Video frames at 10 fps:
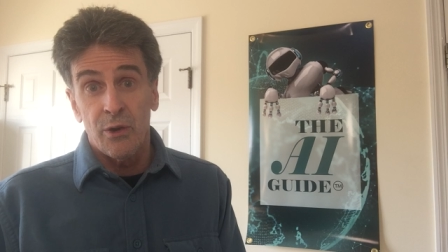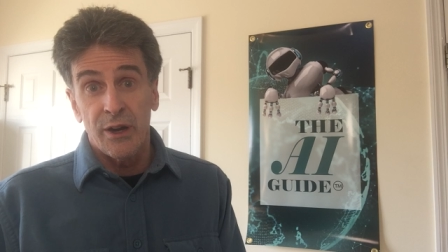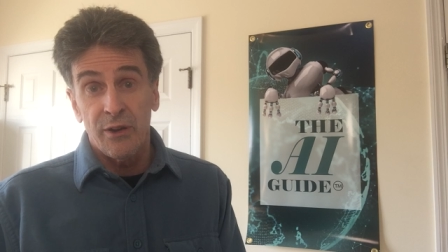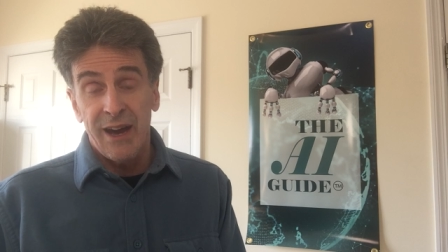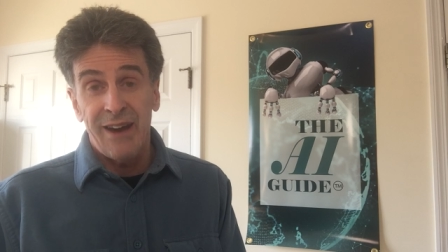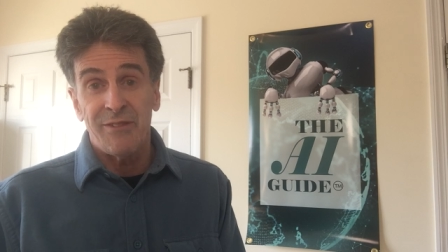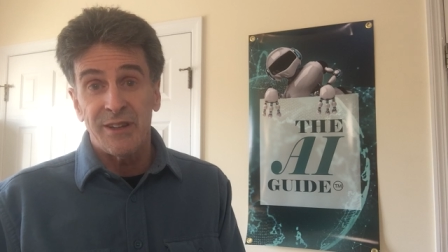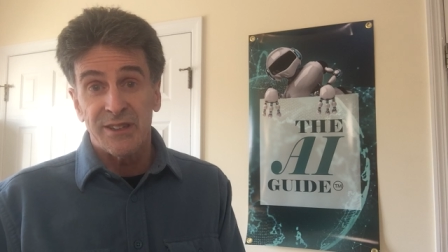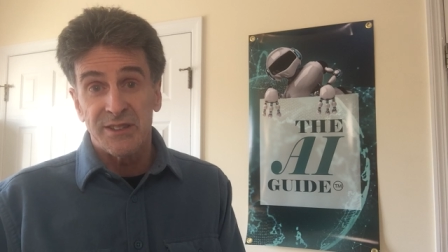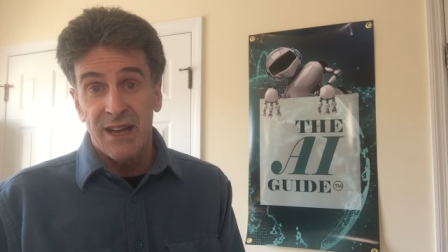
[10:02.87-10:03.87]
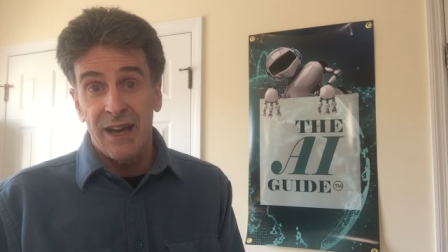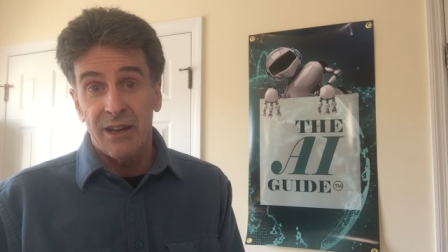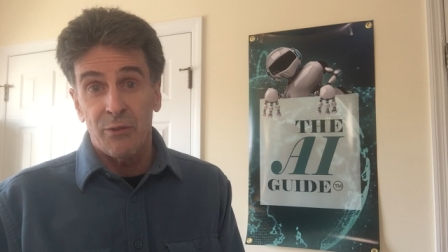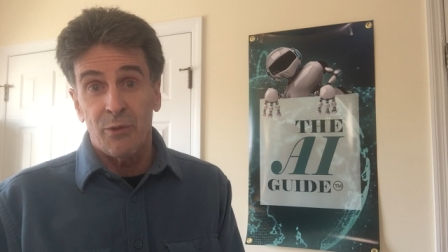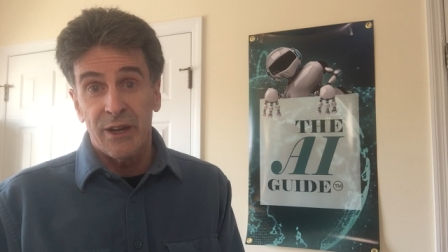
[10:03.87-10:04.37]
or you haven't
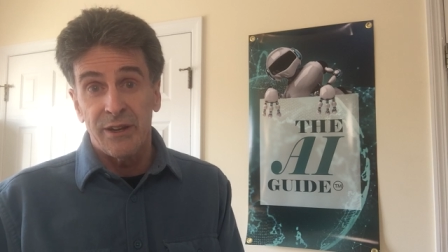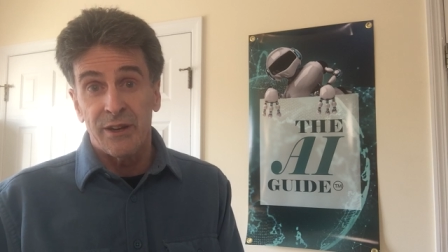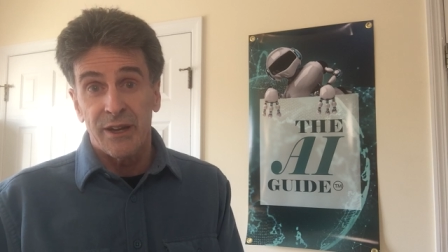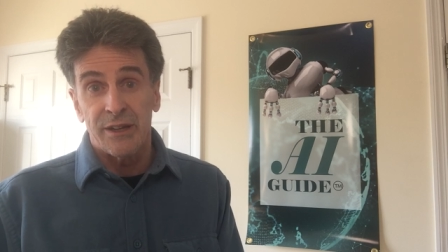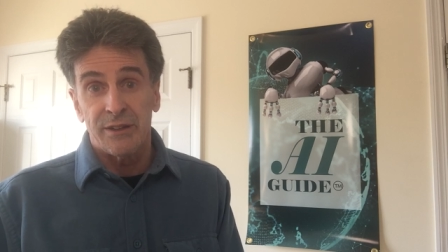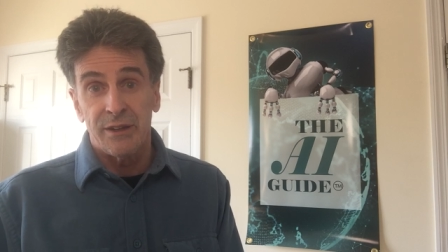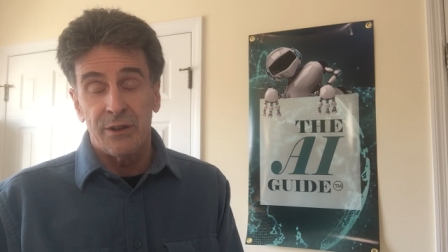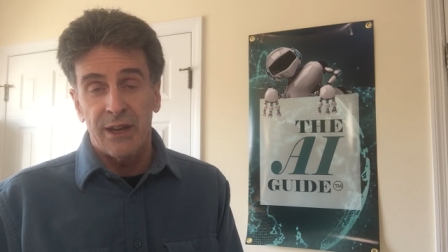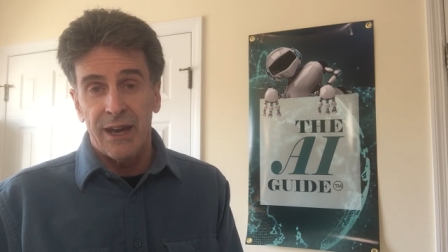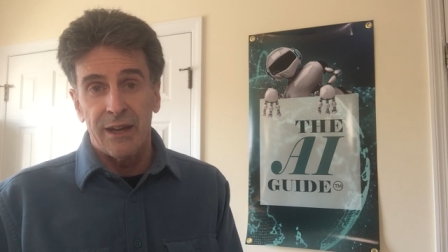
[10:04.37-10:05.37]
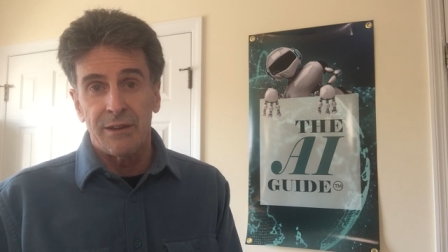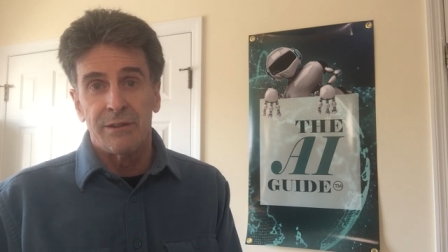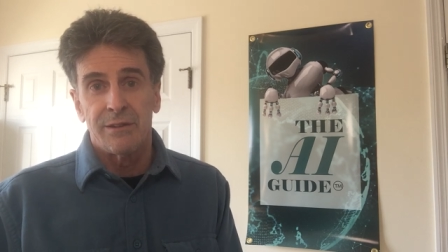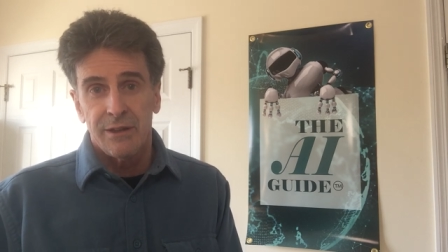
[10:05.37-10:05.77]
decided what you're going to do yet,